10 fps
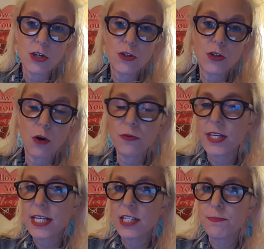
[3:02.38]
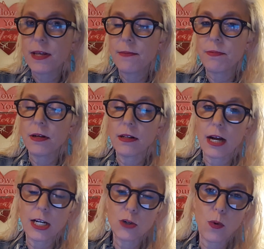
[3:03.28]
So these people
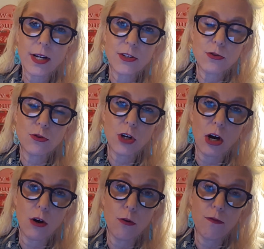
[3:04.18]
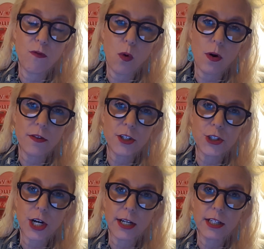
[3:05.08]
are going to go for the
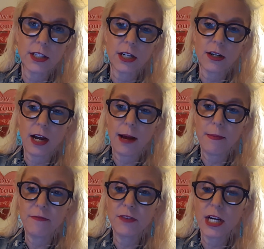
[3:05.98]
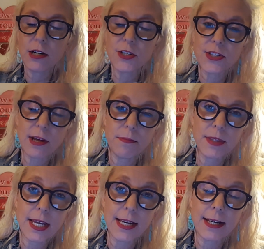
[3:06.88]
jugular. Um, if there is
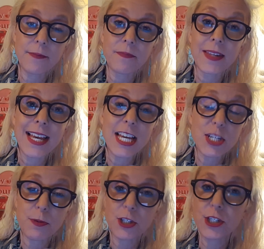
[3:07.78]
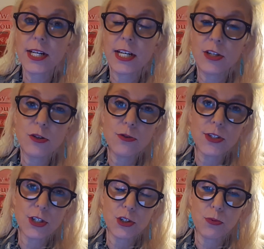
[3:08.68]
something, especially in a new
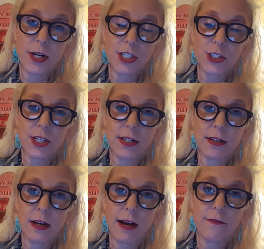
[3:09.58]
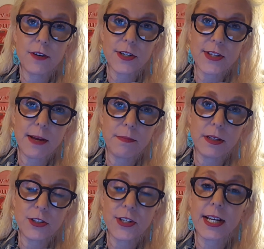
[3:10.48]
situation, uh, for example,
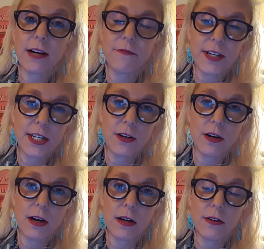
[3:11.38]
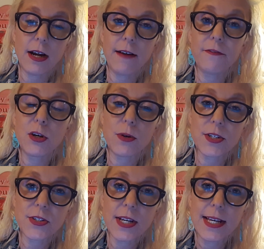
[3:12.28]
let's take our video, our uh,
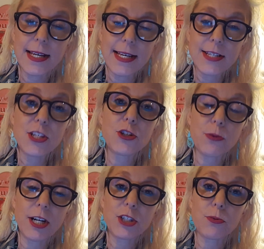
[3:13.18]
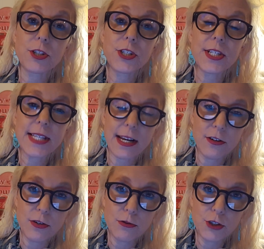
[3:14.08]
viewers' situation where she's at a
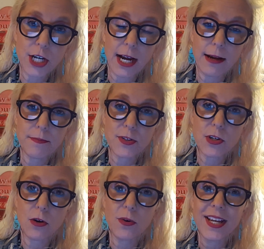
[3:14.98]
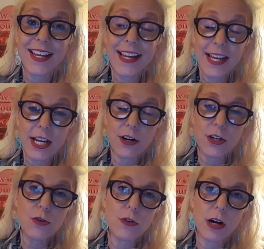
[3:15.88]
new job. So here
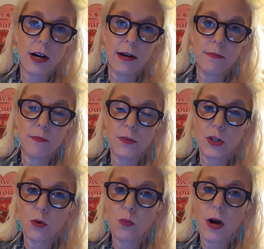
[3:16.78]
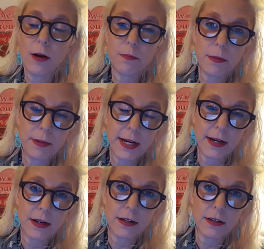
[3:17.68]
you come, you know, well
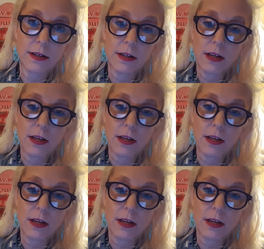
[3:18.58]
prepared.